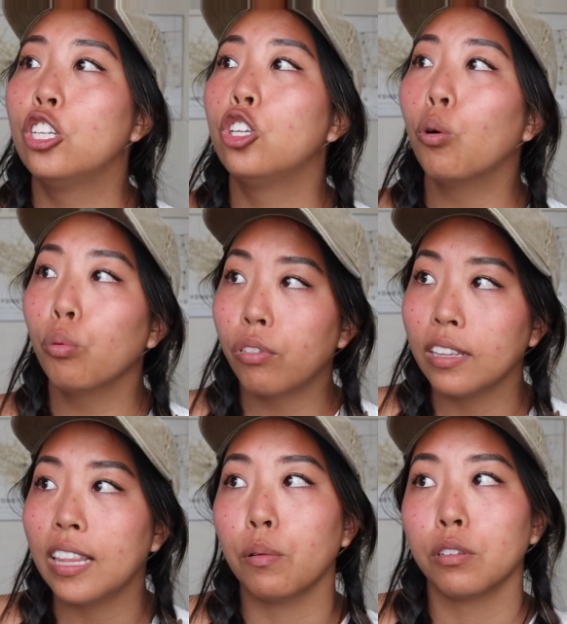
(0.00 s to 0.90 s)
Don't
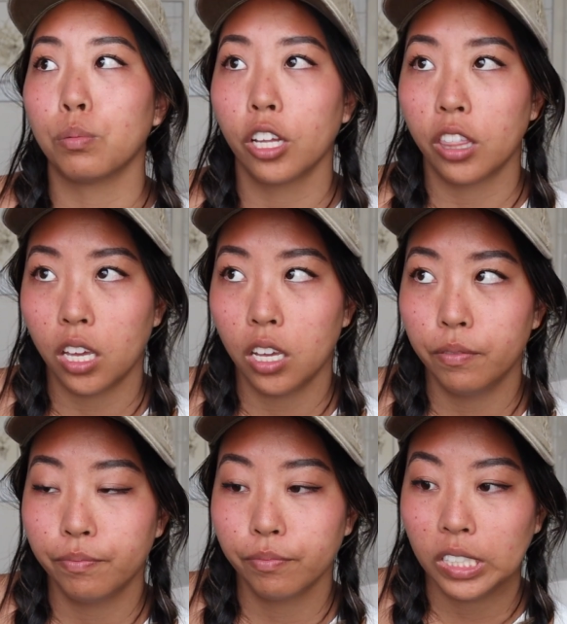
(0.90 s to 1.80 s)
think that was worth it.
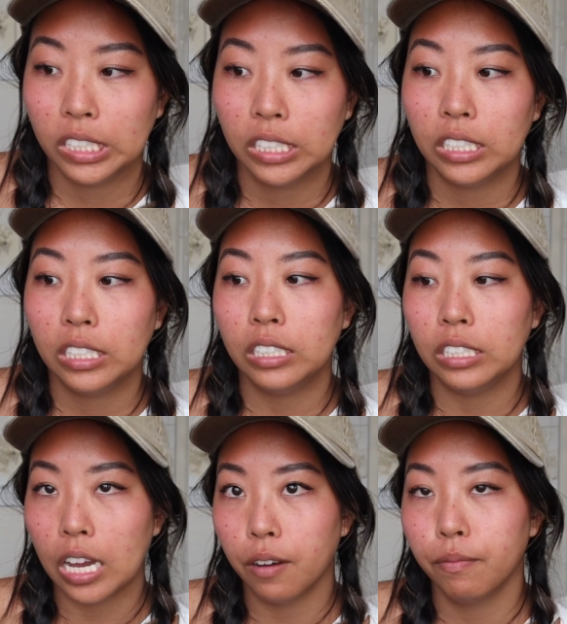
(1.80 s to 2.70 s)

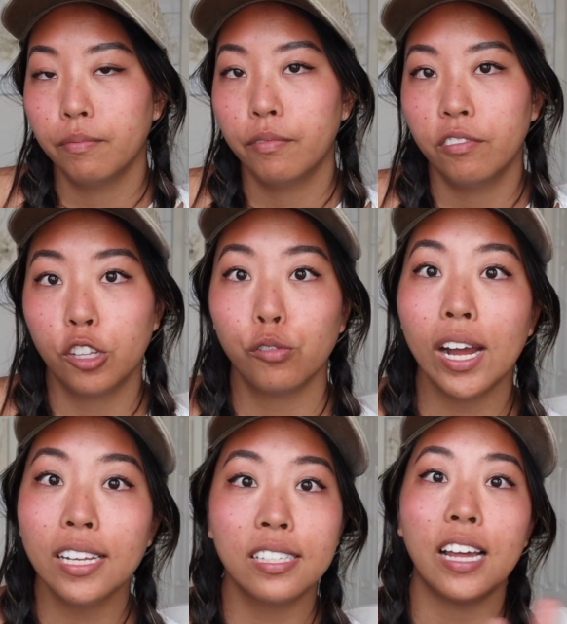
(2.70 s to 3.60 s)
Yeah. The
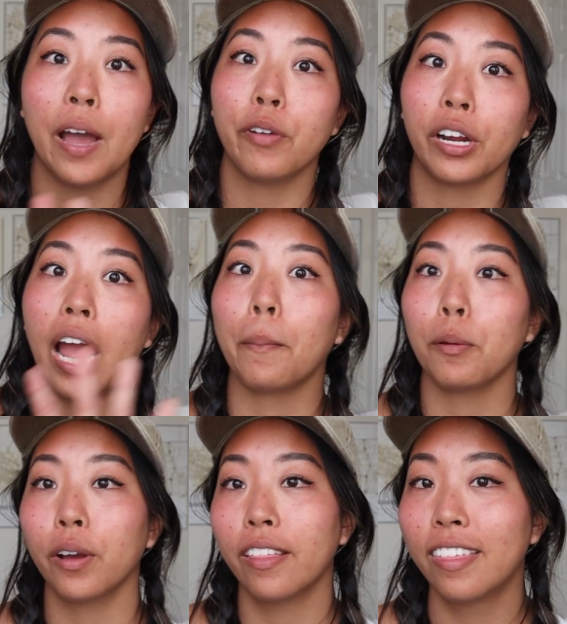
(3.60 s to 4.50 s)
rest, I'm very happy
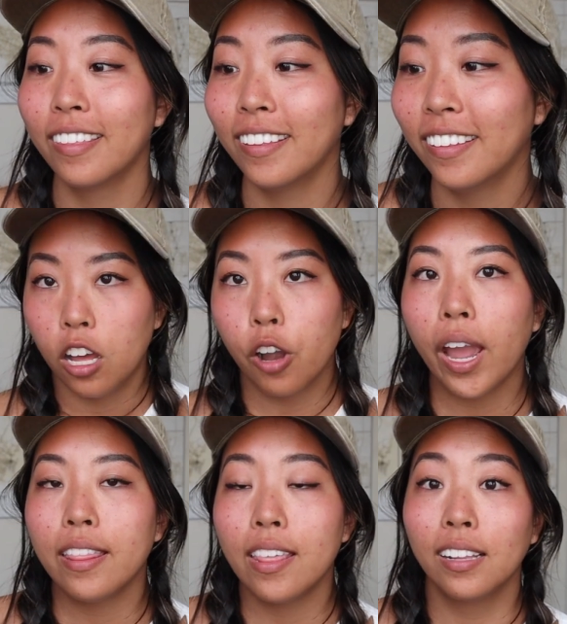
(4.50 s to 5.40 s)
with. Okay,
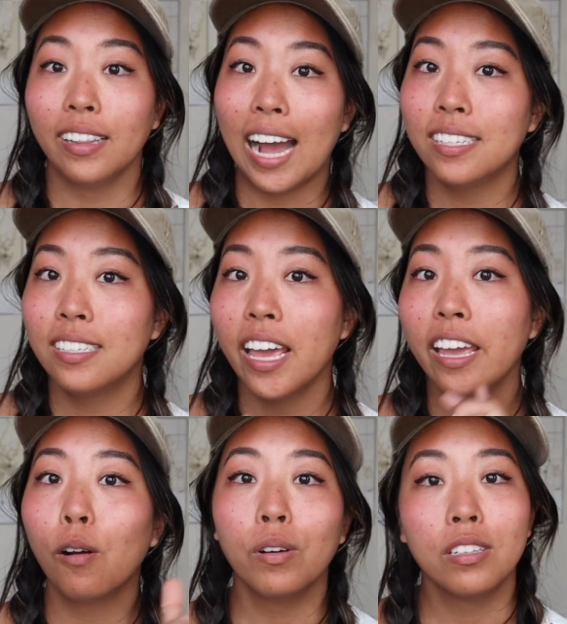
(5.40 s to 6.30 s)
and then the last
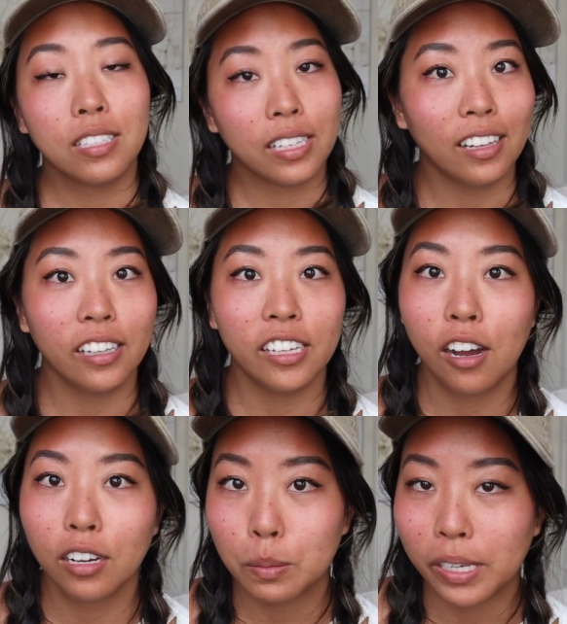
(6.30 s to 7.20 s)
day, went to get
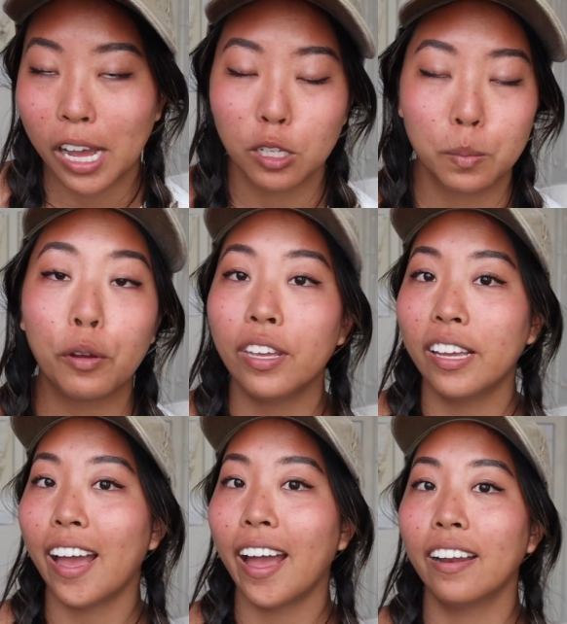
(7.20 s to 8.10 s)
Leong's Meat House Pokey
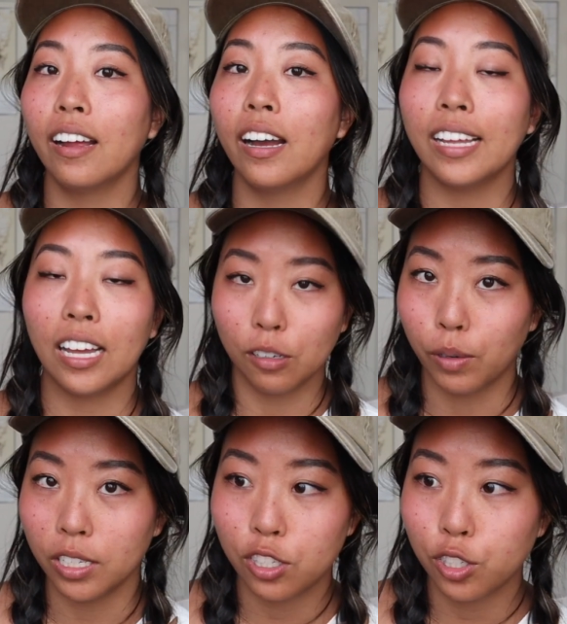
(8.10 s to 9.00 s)
again. Again, the
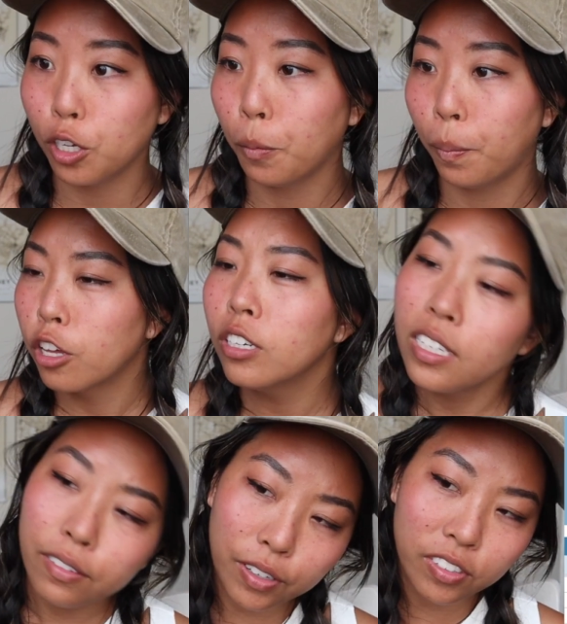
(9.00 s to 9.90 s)
1 scoop,
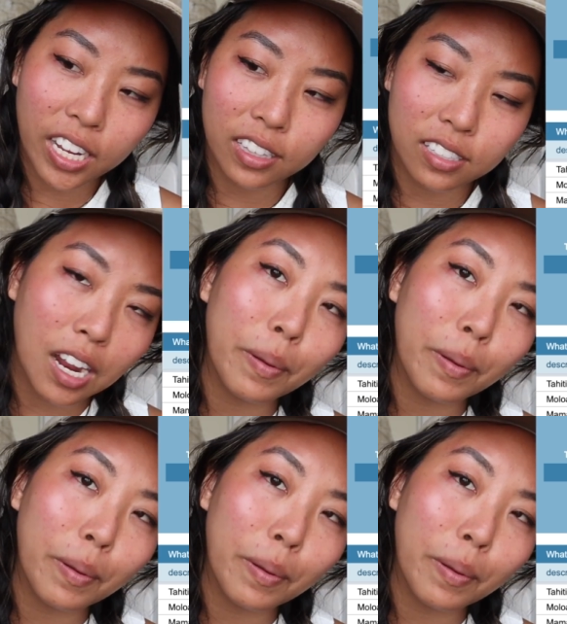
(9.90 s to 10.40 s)
$13.58 this time.